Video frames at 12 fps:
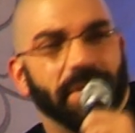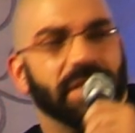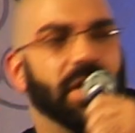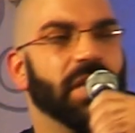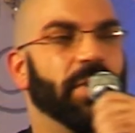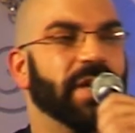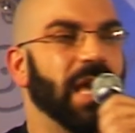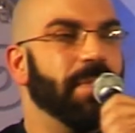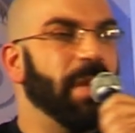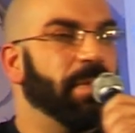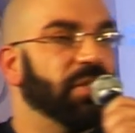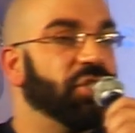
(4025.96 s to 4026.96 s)
Let me tell you what
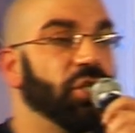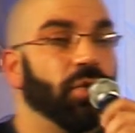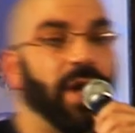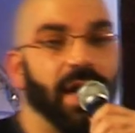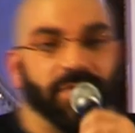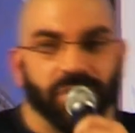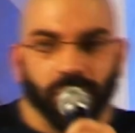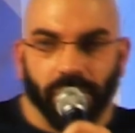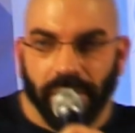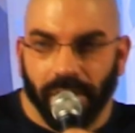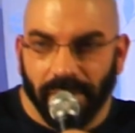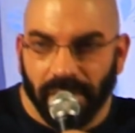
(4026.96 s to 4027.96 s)
gay people do have
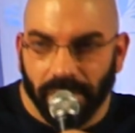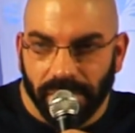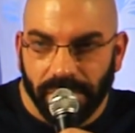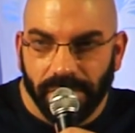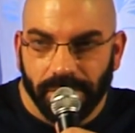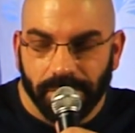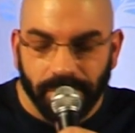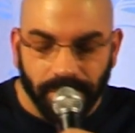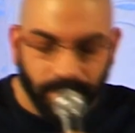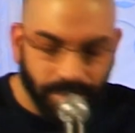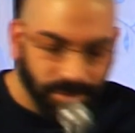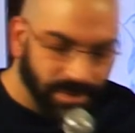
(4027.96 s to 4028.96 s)
to worry about.
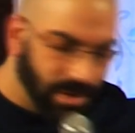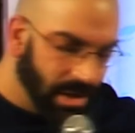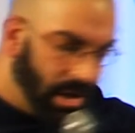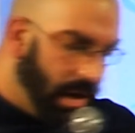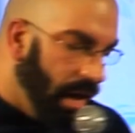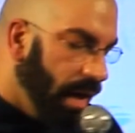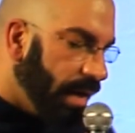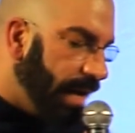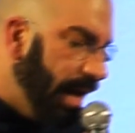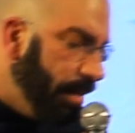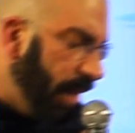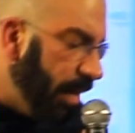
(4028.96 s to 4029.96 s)

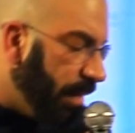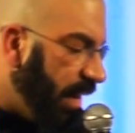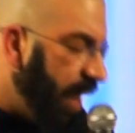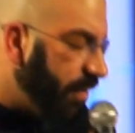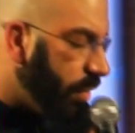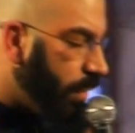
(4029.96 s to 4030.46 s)
Gay people